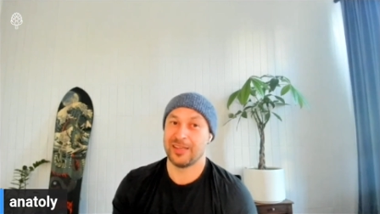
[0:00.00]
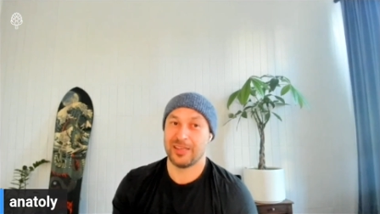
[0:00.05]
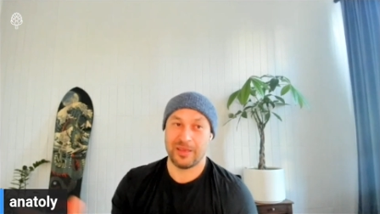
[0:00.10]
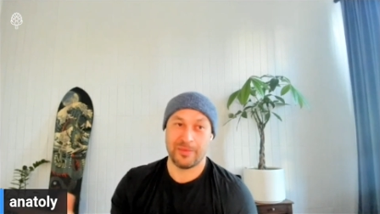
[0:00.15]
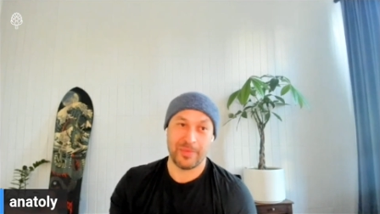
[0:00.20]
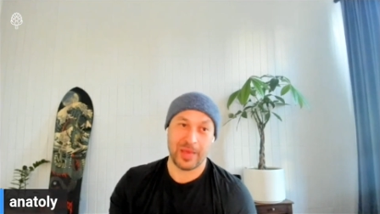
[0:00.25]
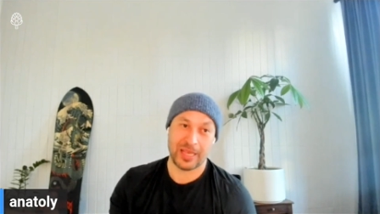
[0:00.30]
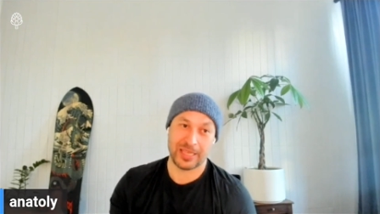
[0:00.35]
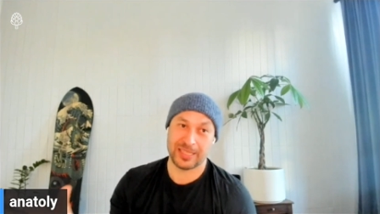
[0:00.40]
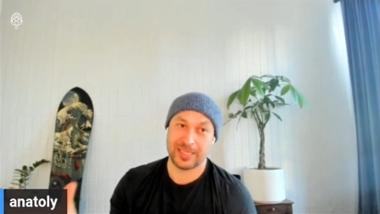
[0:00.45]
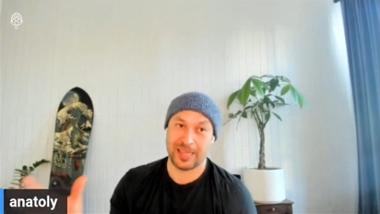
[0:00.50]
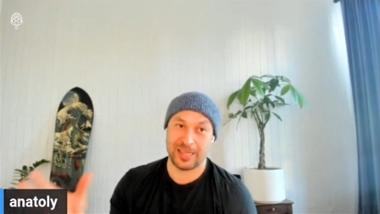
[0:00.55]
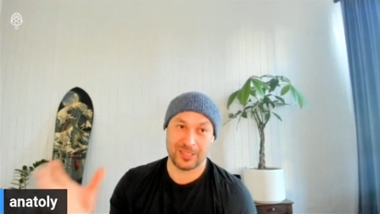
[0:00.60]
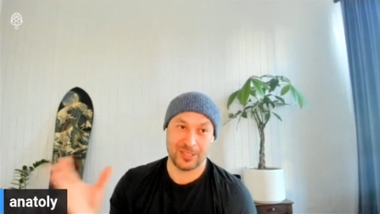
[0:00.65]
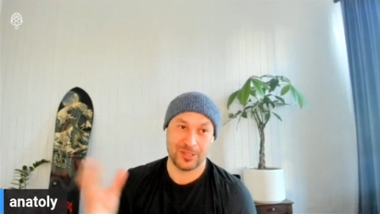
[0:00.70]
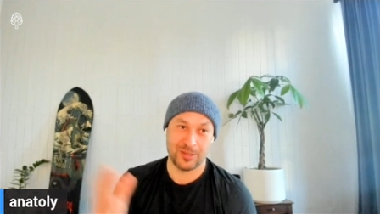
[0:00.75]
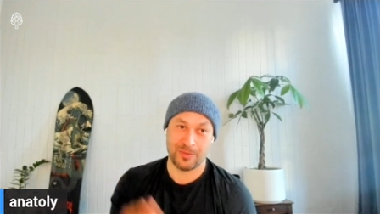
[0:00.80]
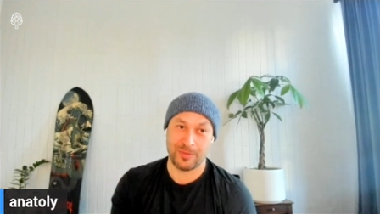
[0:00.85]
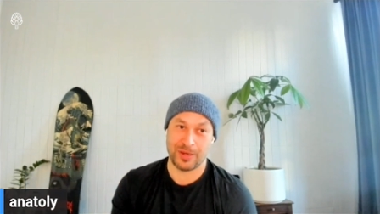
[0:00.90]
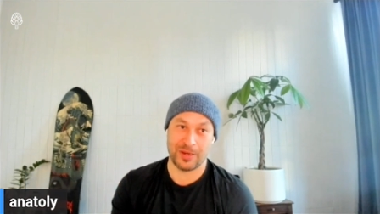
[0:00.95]
it makes
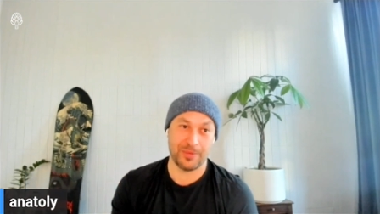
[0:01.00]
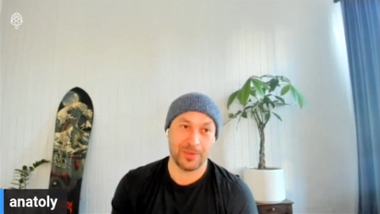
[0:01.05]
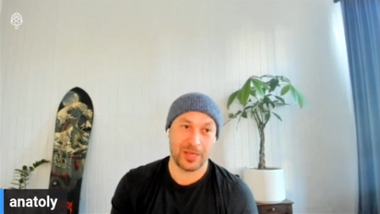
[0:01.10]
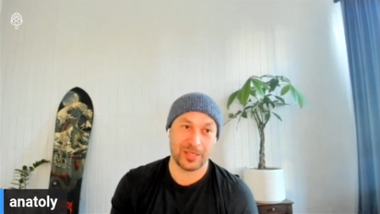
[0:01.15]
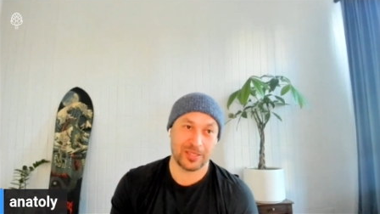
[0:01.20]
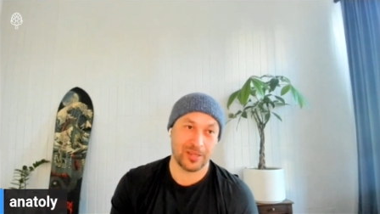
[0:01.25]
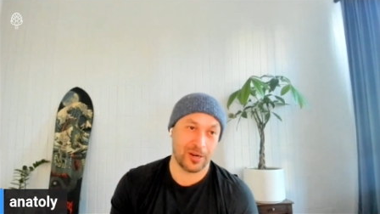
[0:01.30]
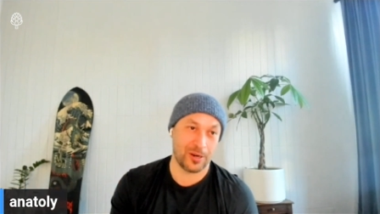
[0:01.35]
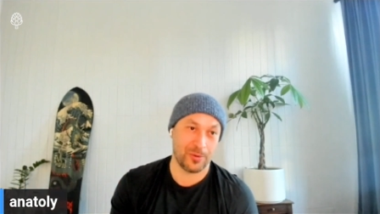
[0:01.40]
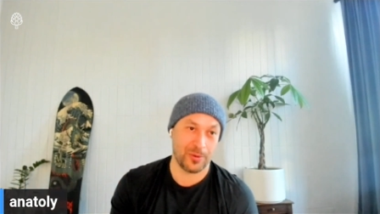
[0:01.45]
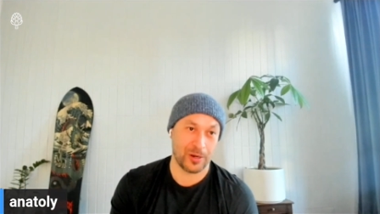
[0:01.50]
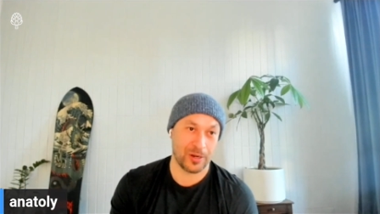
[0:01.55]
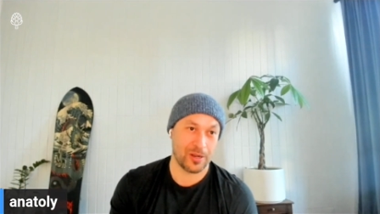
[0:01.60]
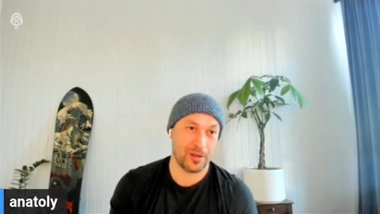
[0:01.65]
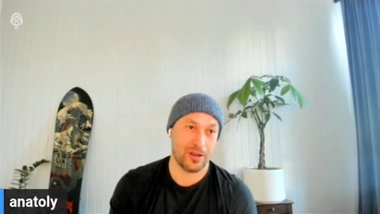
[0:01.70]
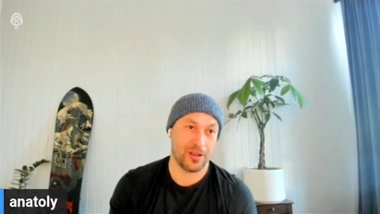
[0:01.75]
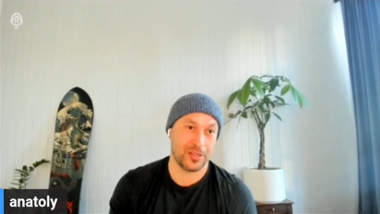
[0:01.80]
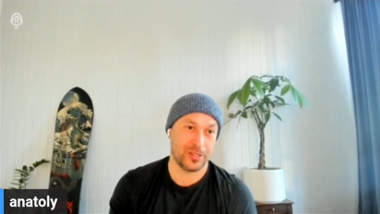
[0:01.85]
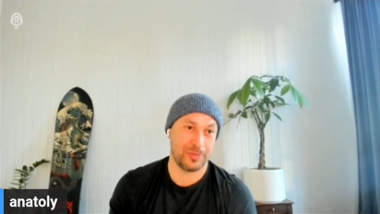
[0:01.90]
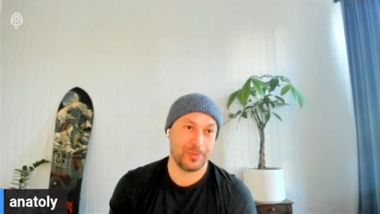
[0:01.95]
sense to minimize hardware
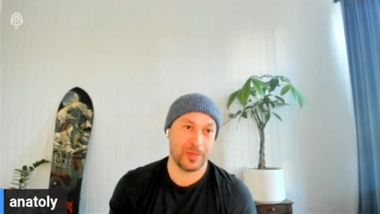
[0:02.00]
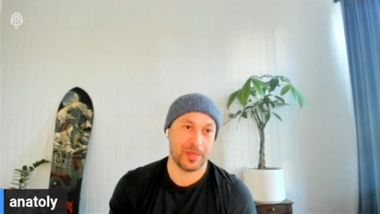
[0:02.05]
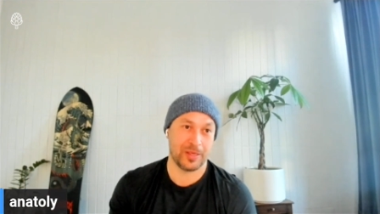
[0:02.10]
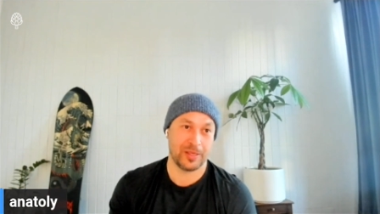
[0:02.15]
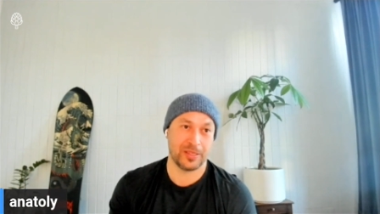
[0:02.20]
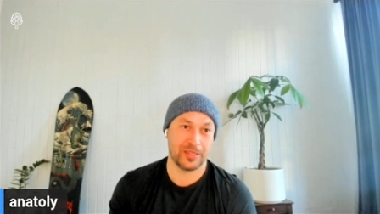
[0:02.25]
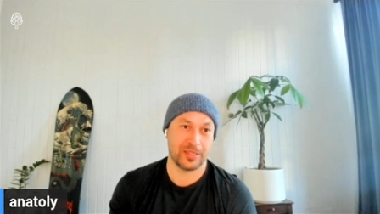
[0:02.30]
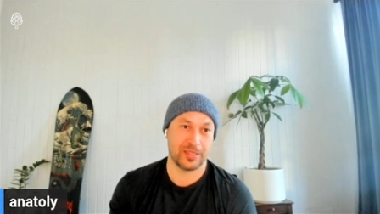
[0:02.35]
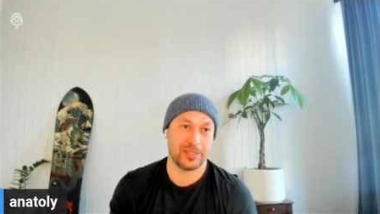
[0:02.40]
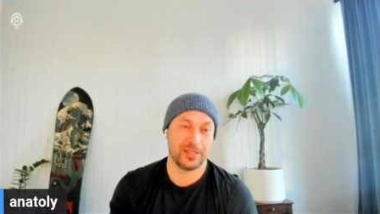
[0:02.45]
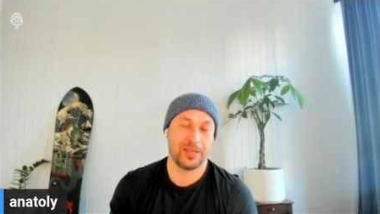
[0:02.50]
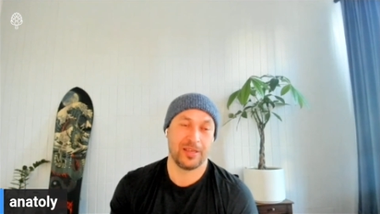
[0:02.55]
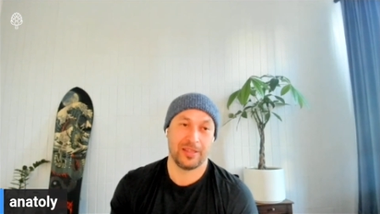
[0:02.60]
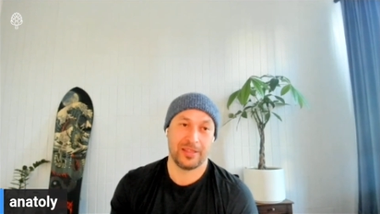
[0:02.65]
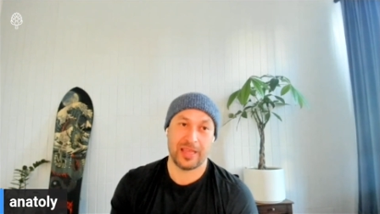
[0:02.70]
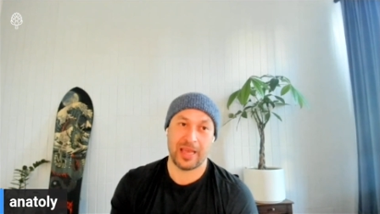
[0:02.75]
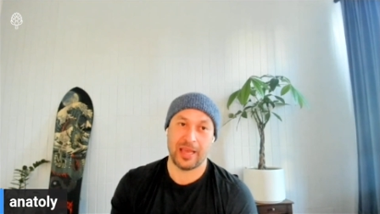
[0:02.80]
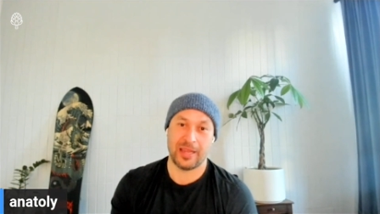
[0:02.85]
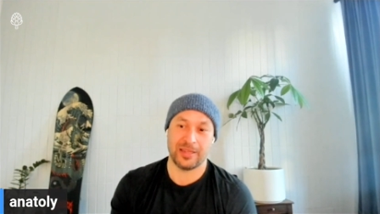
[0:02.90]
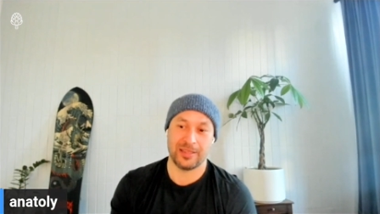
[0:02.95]
costs, because
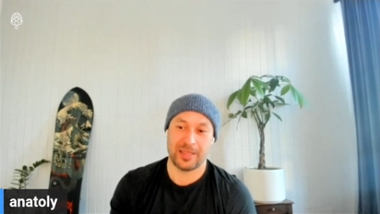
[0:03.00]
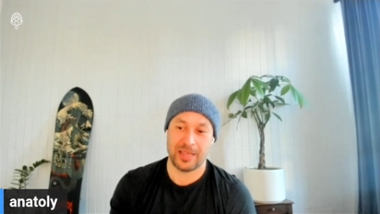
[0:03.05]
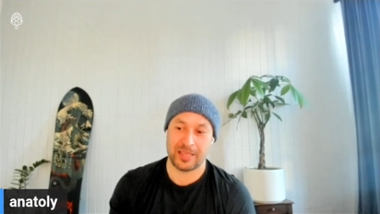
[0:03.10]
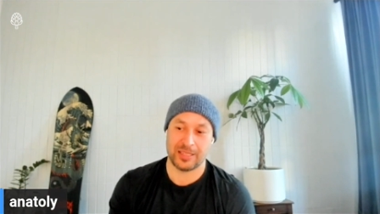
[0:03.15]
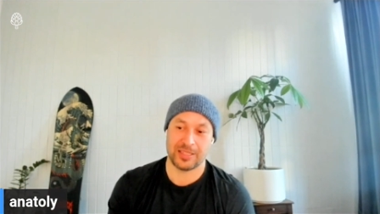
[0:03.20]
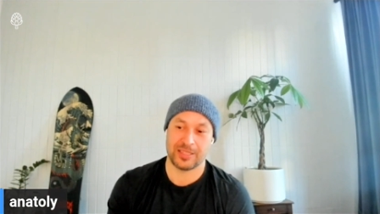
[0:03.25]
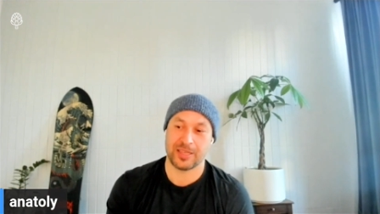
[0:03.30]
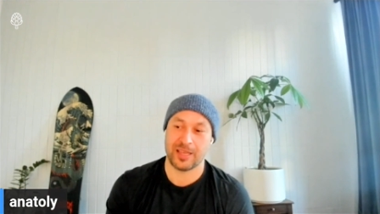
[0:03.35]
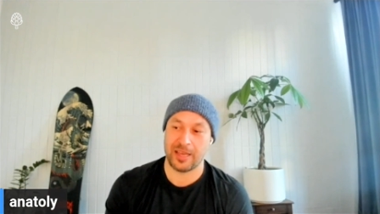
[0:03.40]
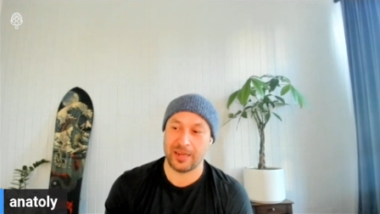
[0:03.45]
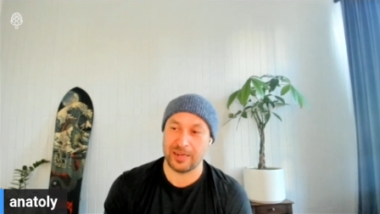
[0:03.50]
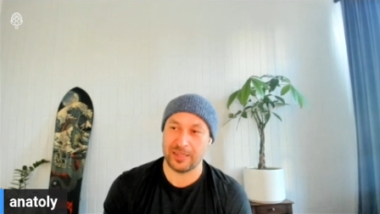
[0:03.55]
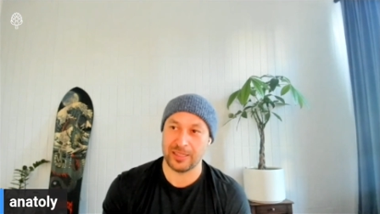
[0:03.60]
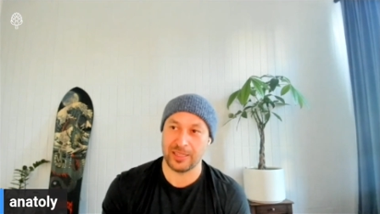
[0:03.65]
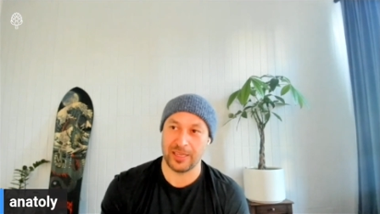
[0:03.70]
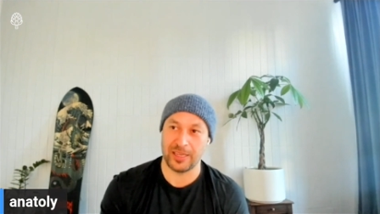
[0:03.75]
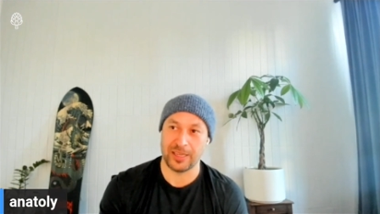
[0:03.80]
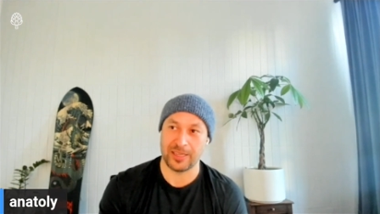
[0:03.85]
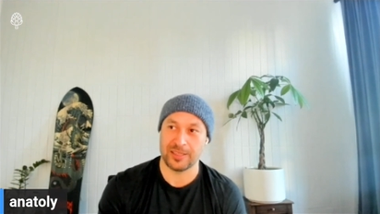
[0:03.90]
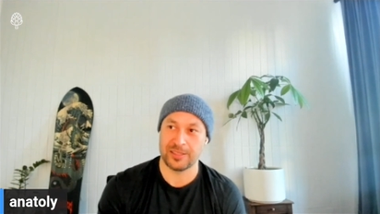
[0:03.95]
then that's kind of
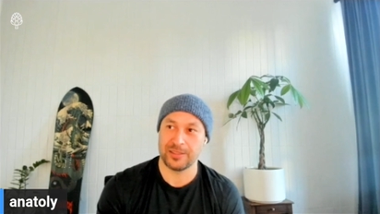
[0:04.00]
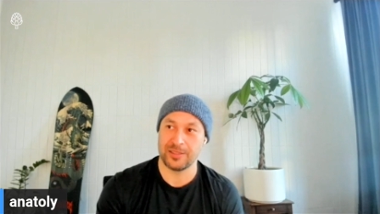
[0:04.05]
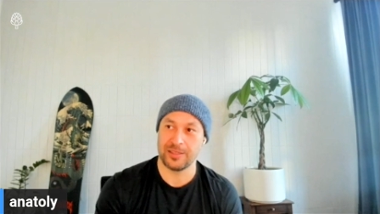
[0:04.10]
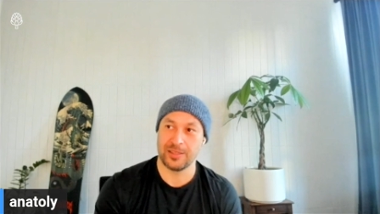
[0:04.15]
like